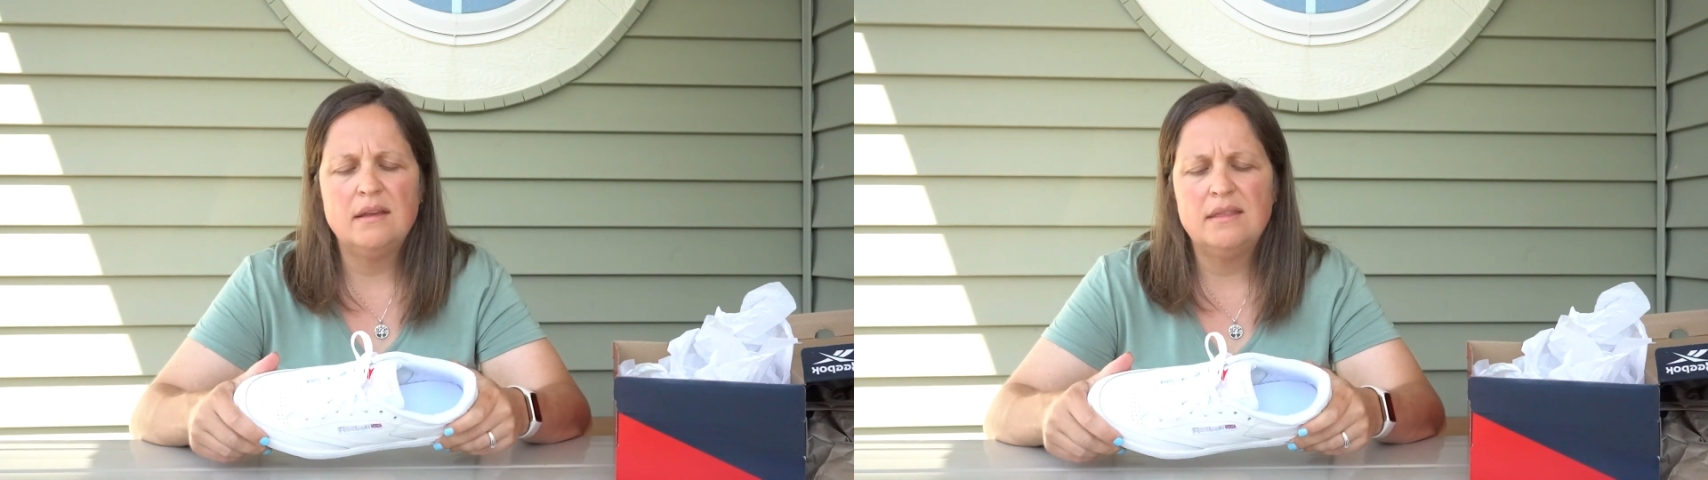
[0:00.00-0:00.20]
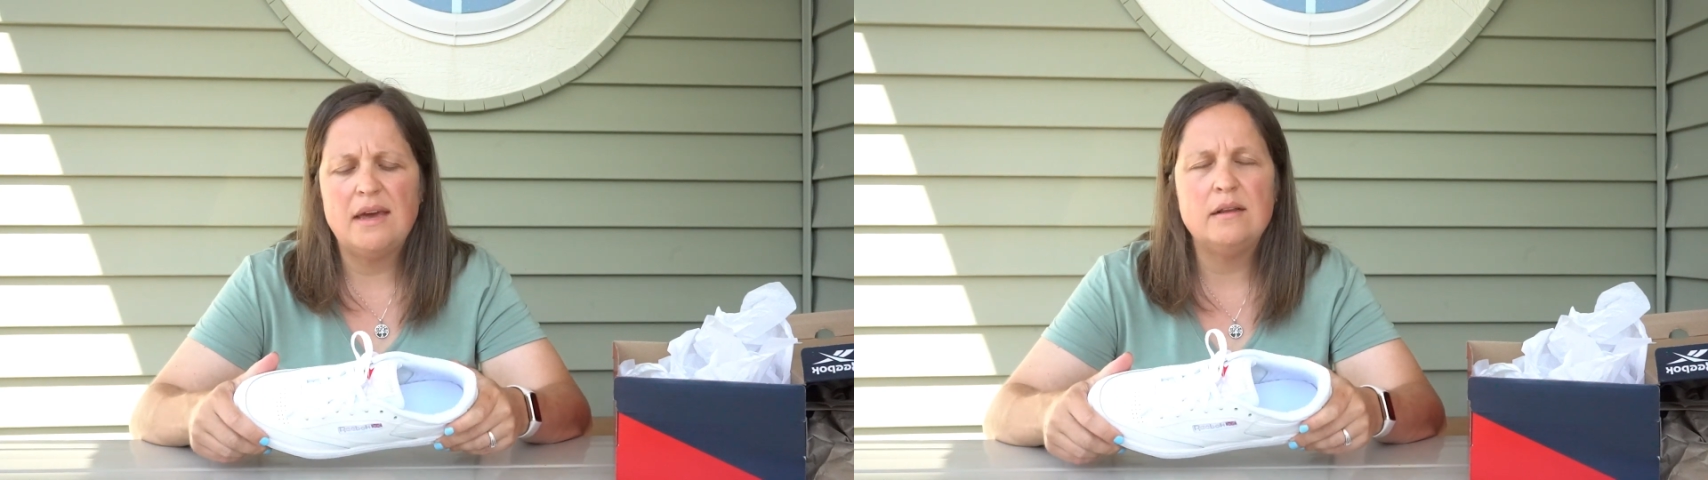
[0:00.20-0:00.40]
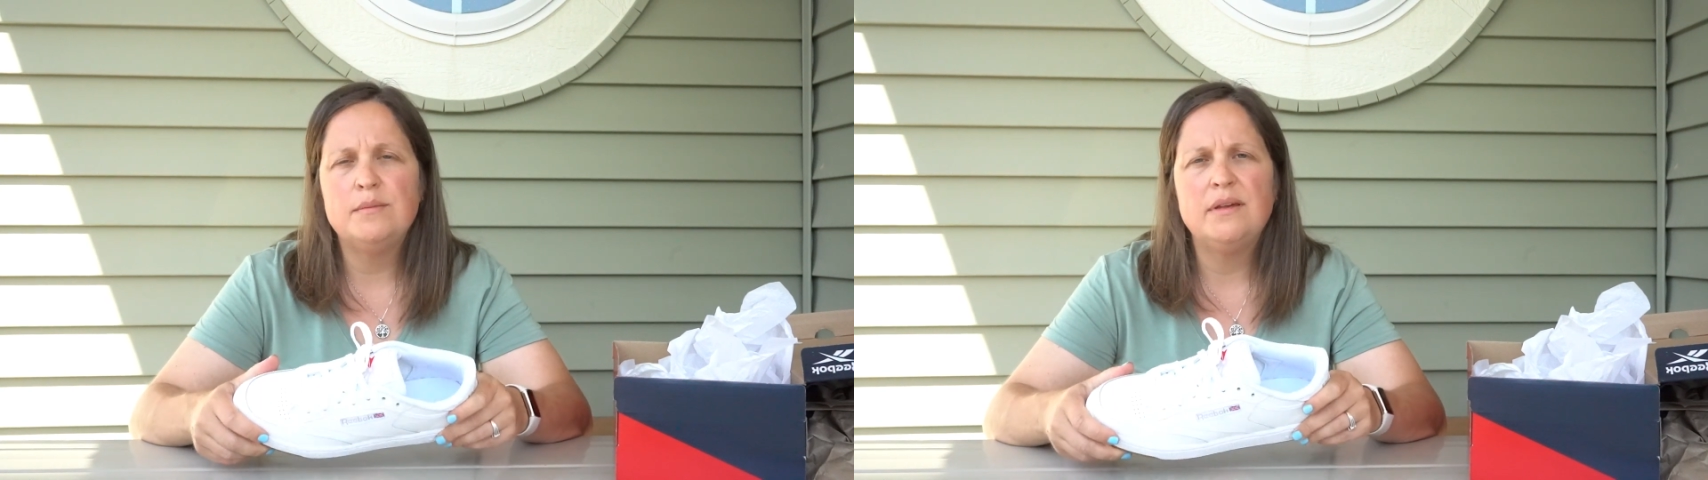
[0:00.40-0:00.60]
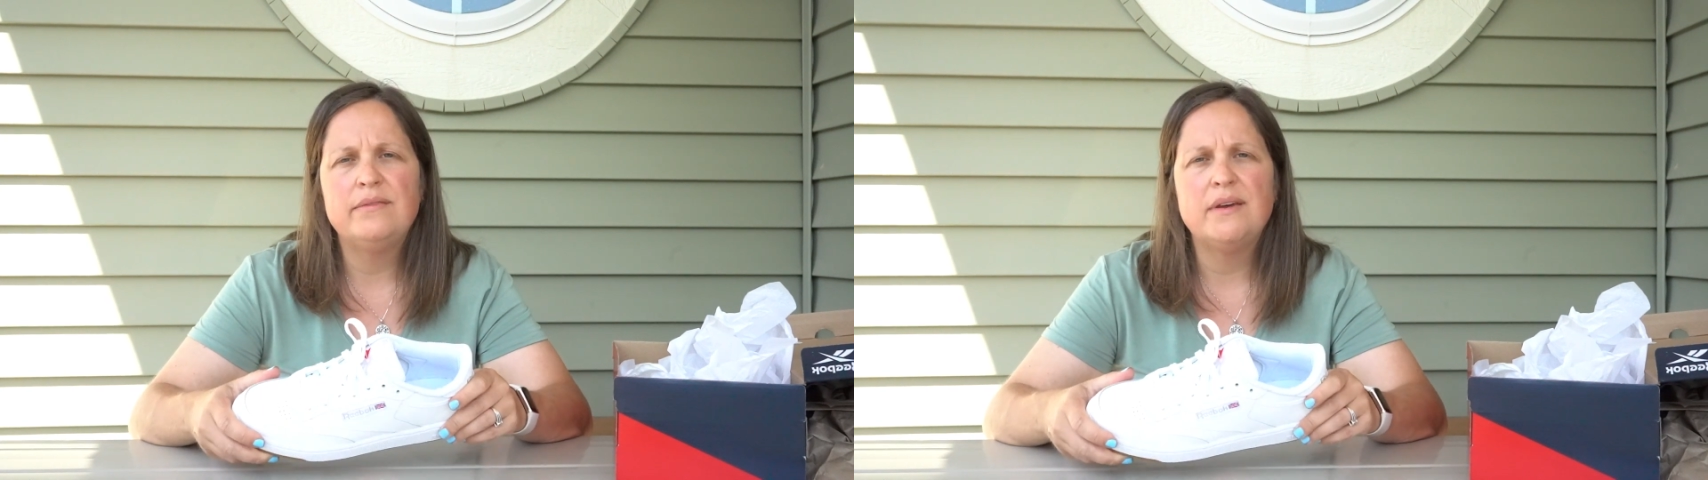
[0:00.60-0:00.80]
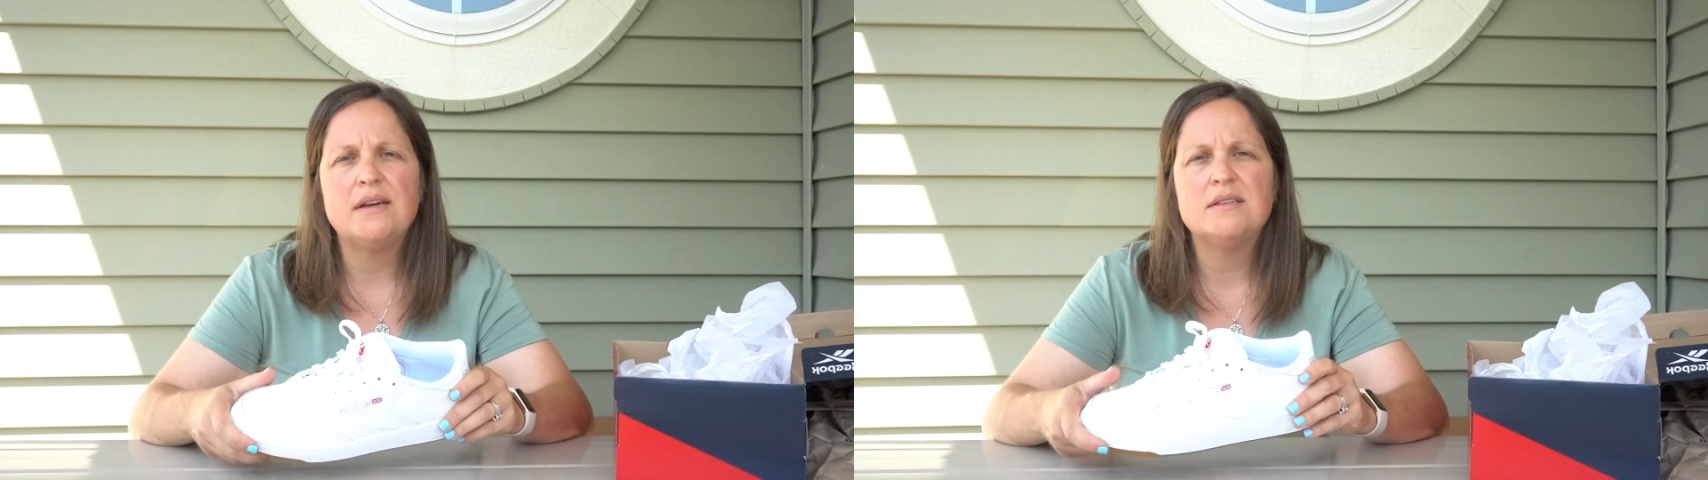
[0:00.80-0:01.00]
That'll be
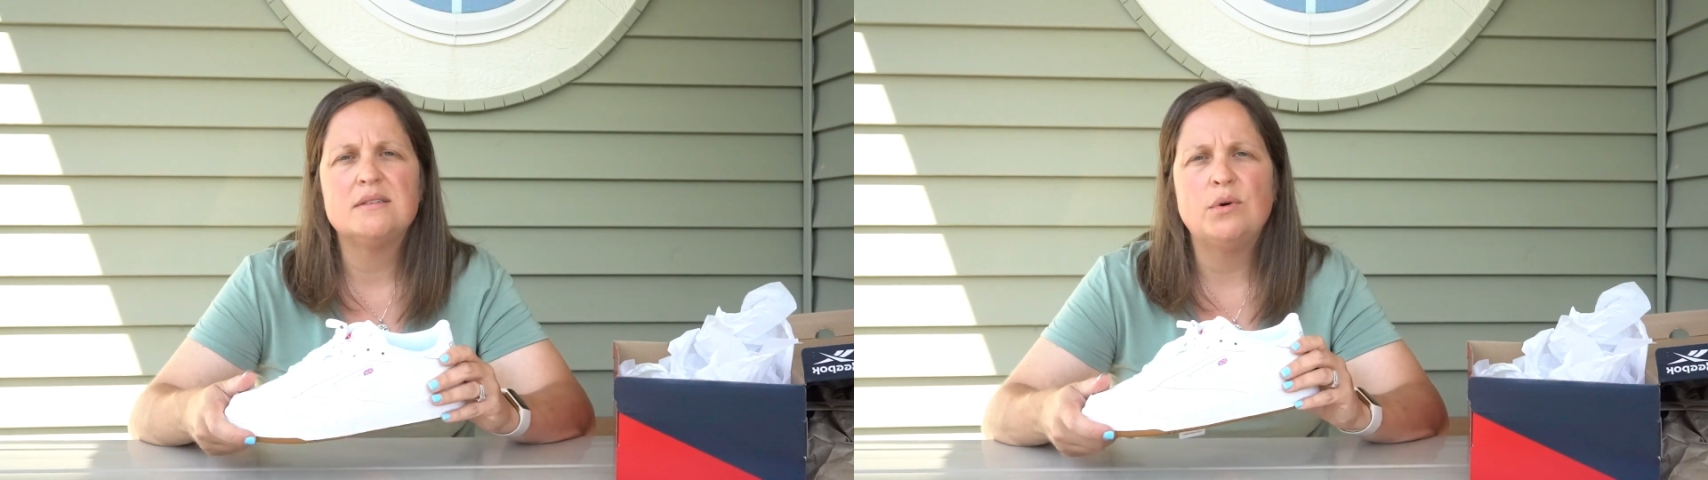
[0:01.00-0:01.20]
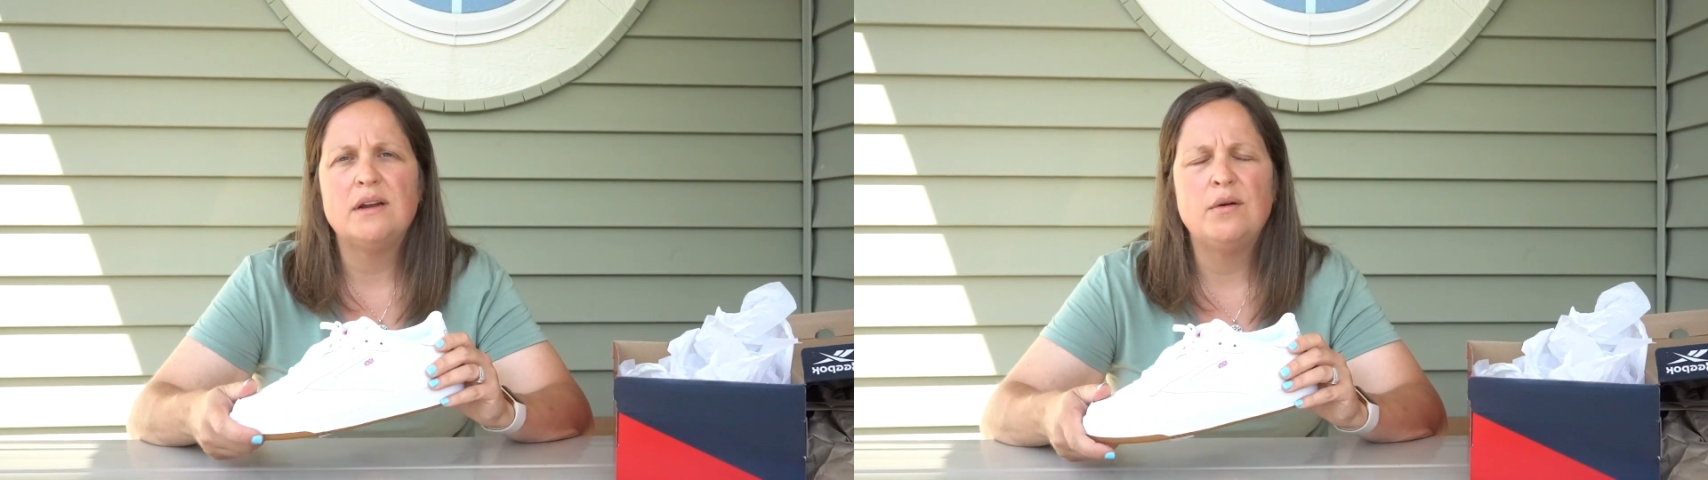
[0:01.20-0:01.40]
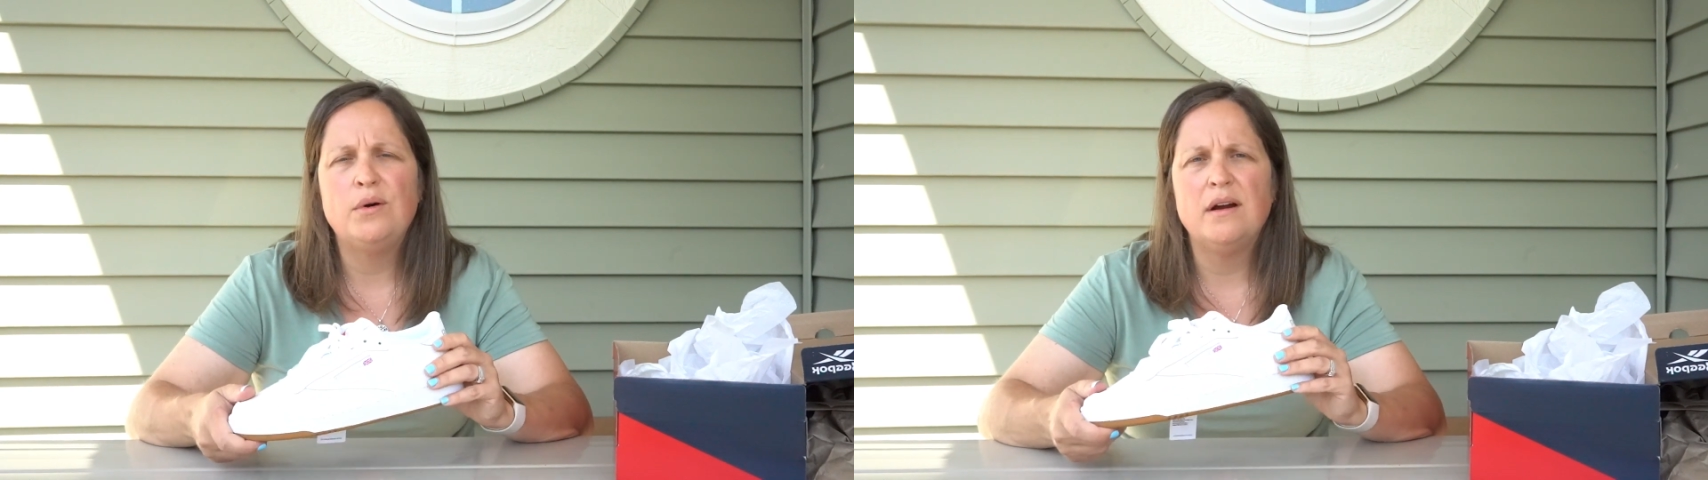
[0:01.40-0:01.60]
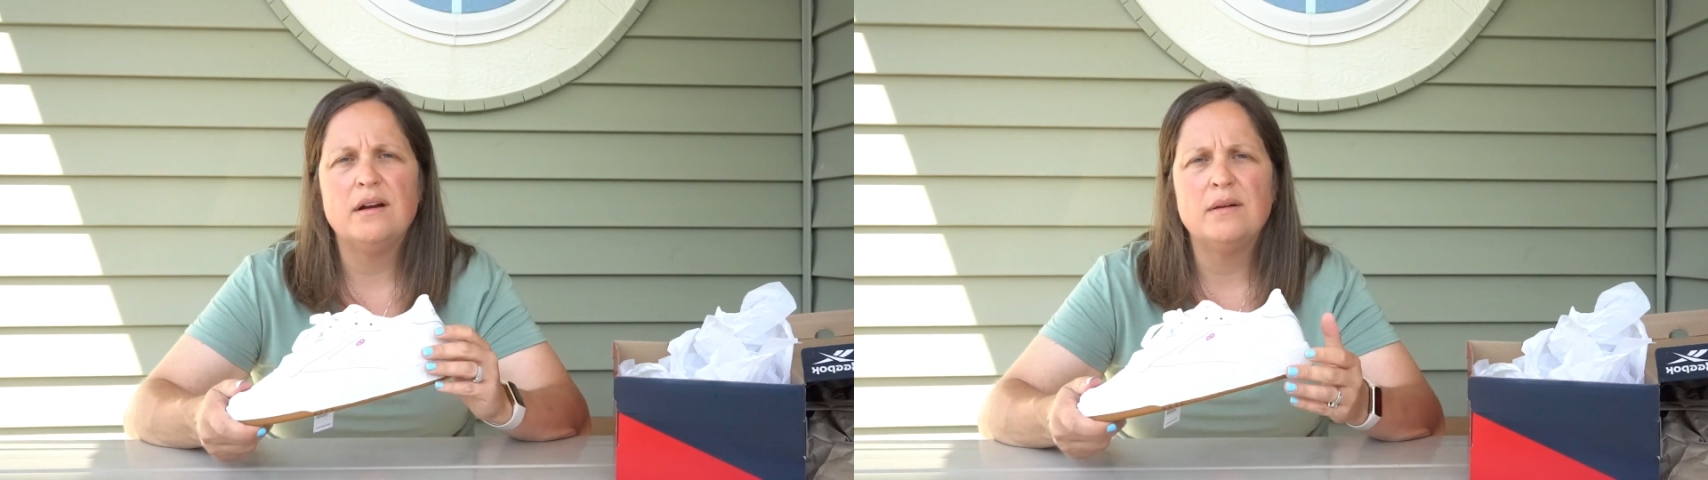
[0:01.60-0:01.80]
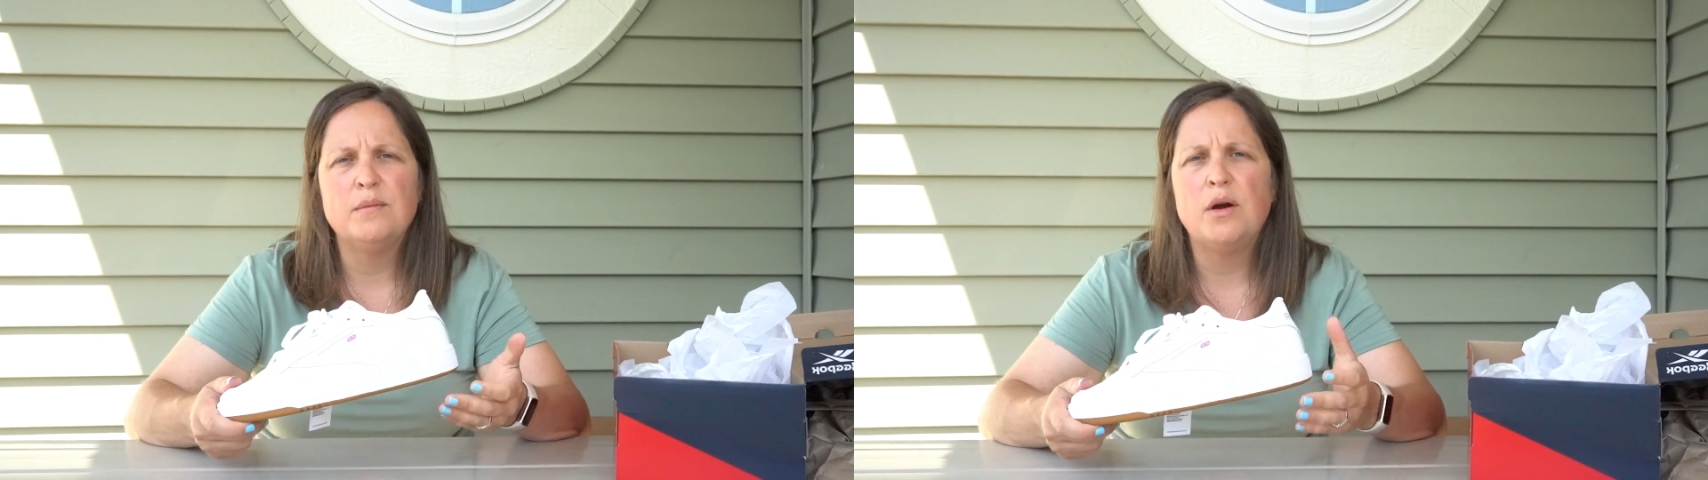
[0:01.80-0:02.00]
fixed when I
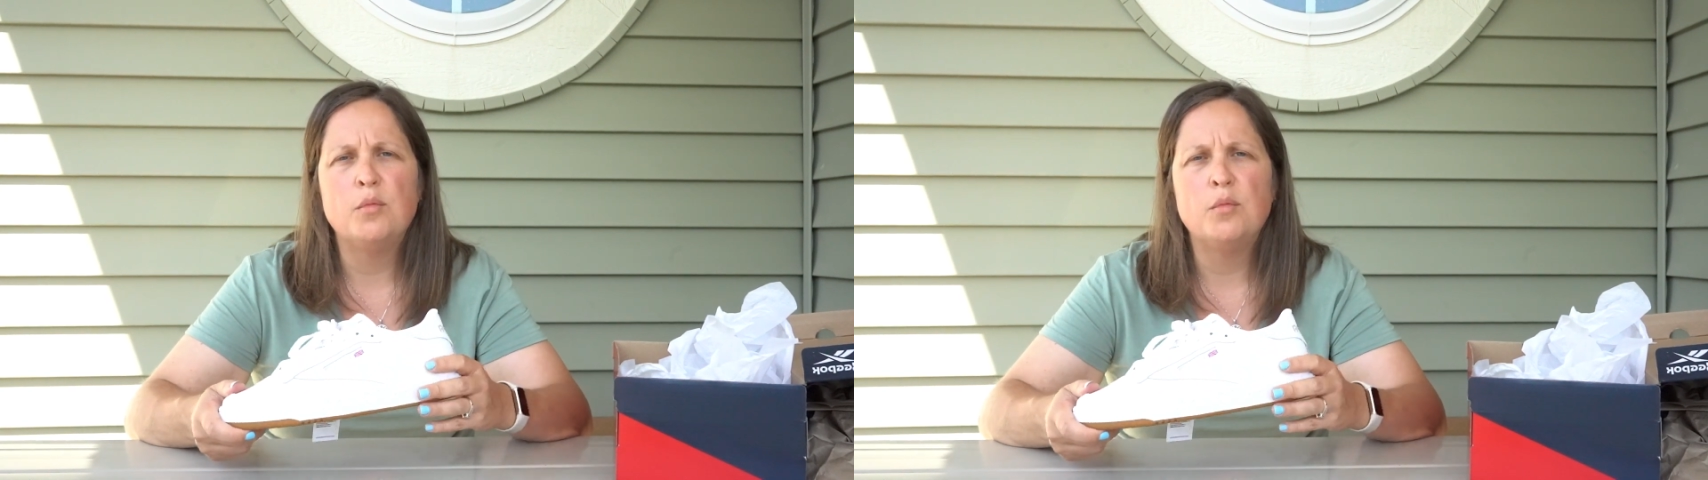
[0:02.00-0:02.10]
wear